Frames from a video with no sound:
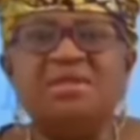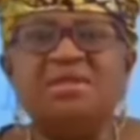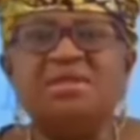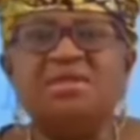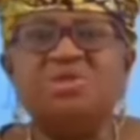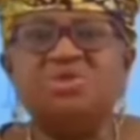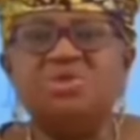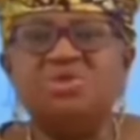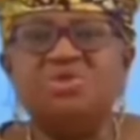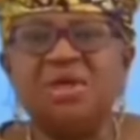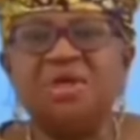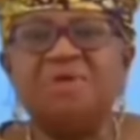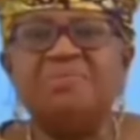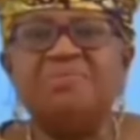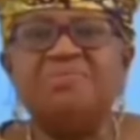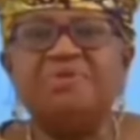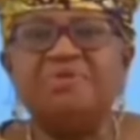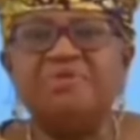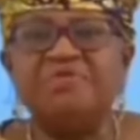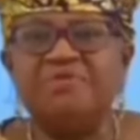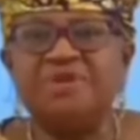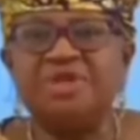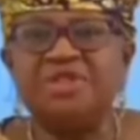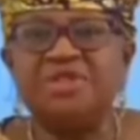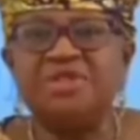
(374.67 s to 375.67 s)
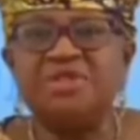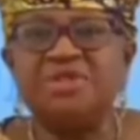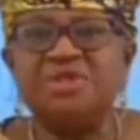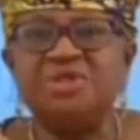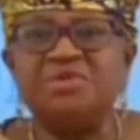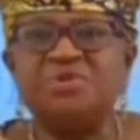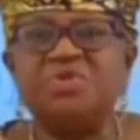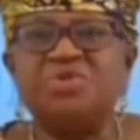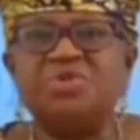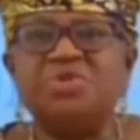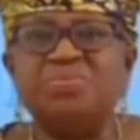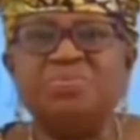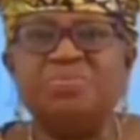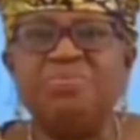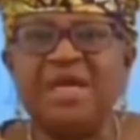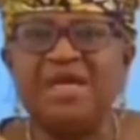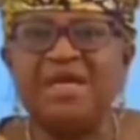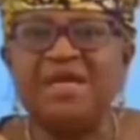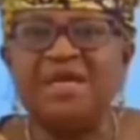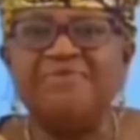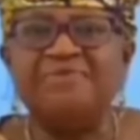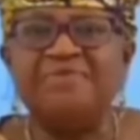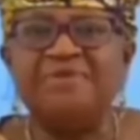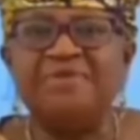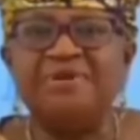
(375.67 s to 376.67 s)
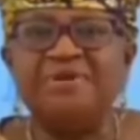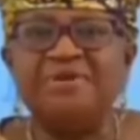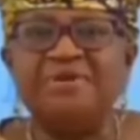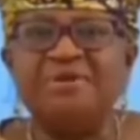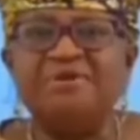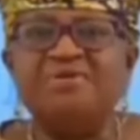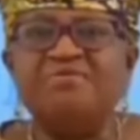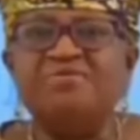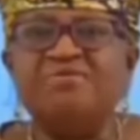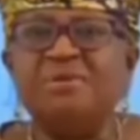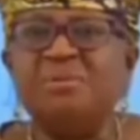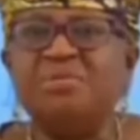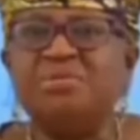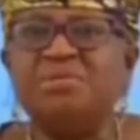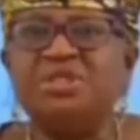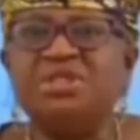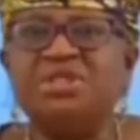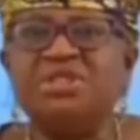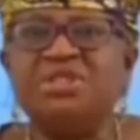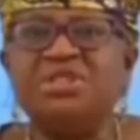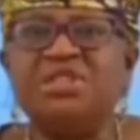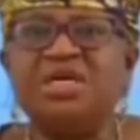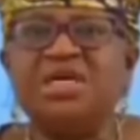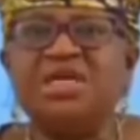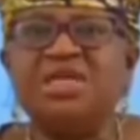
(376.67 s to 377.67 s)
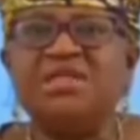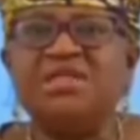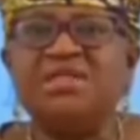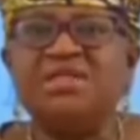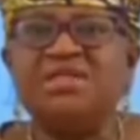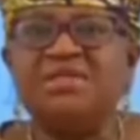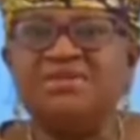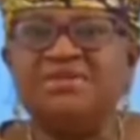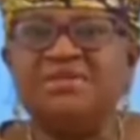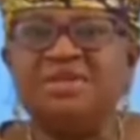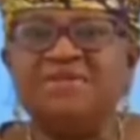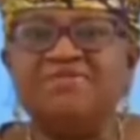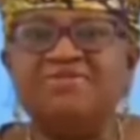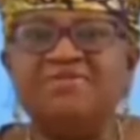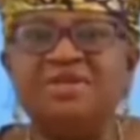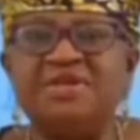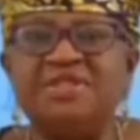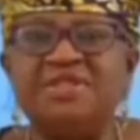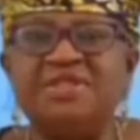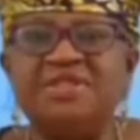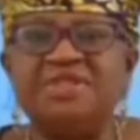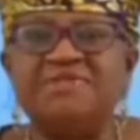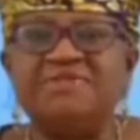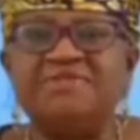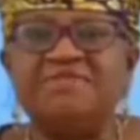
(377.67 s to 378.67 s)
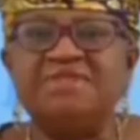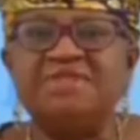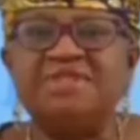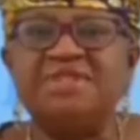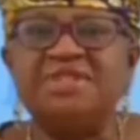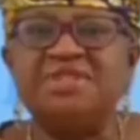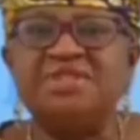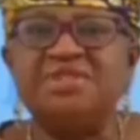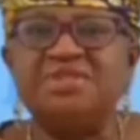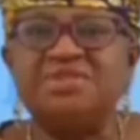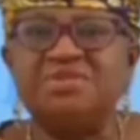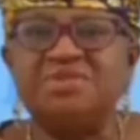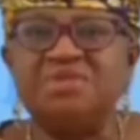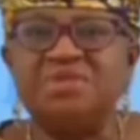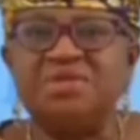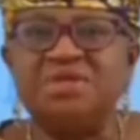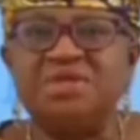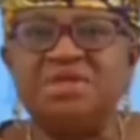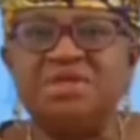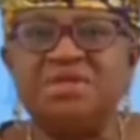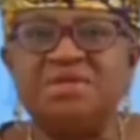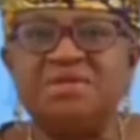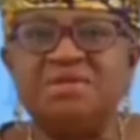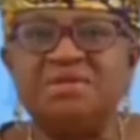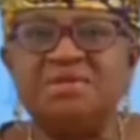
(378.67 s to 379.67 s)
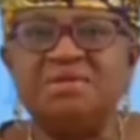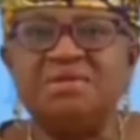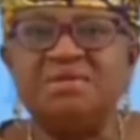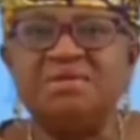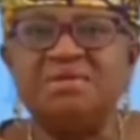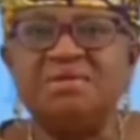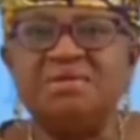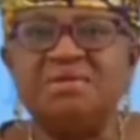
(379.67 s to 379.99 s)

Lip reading: the trained professionals to benefit from digitally delivered services trade.